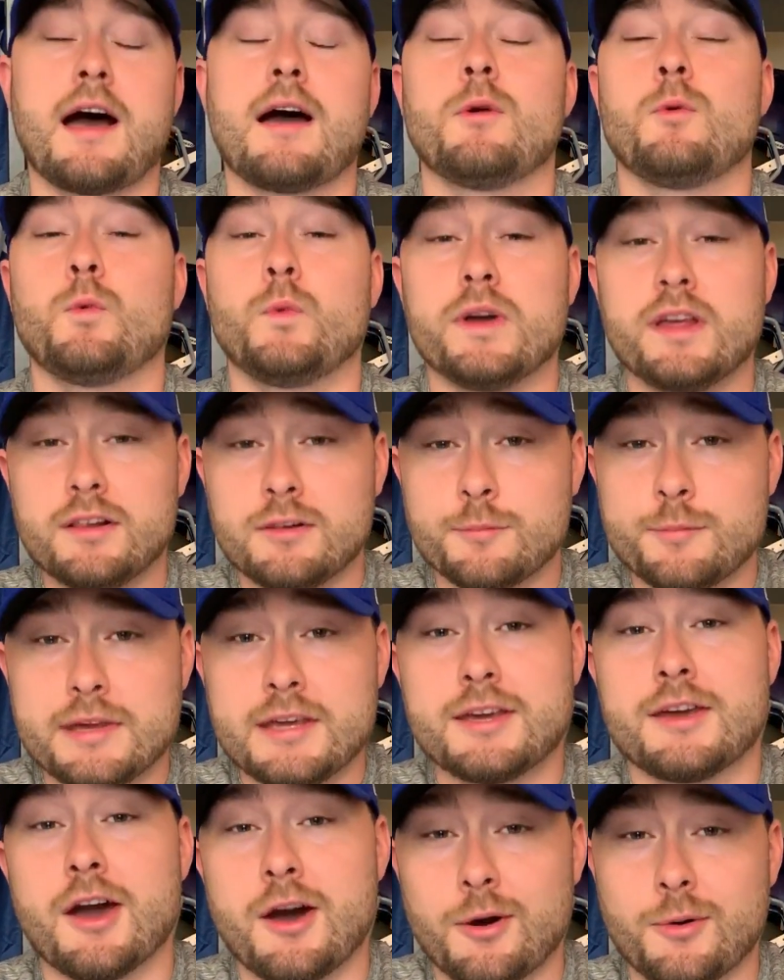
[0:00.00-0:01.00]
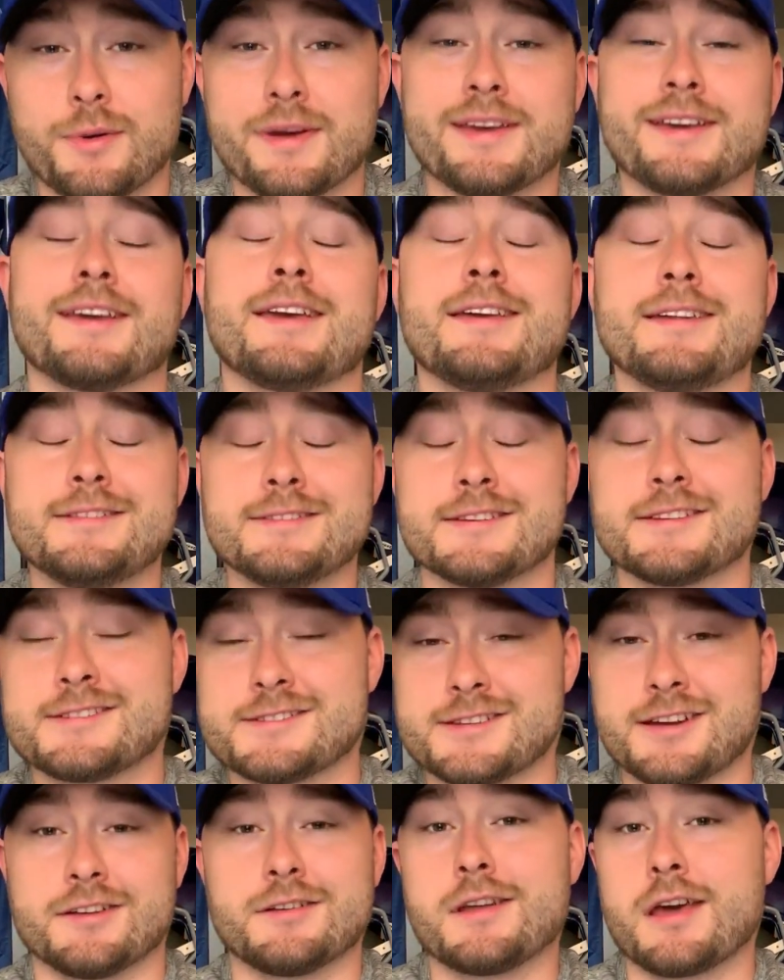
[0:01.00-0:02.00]
I will be going into
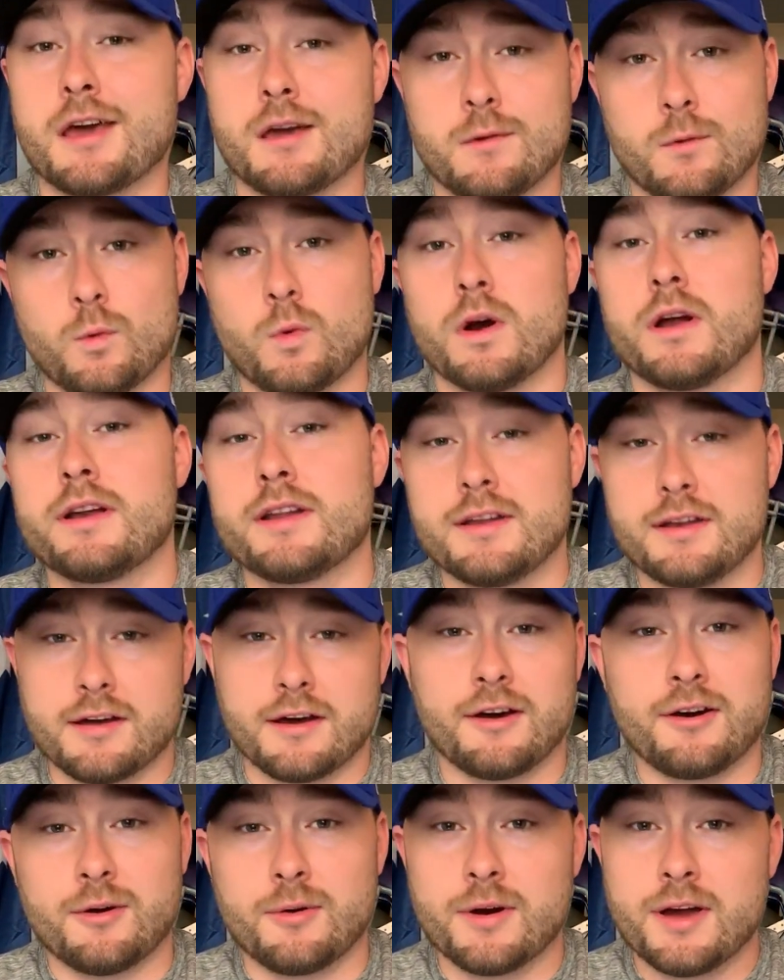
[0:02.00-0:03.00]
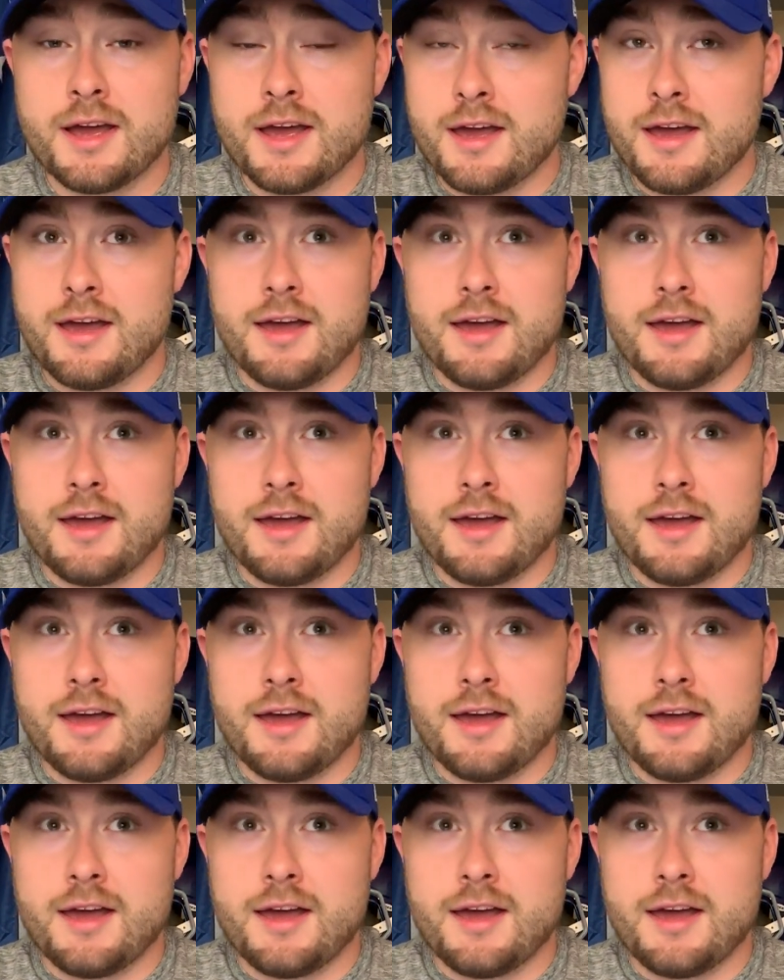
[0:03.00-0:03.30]
Sunday 1-0.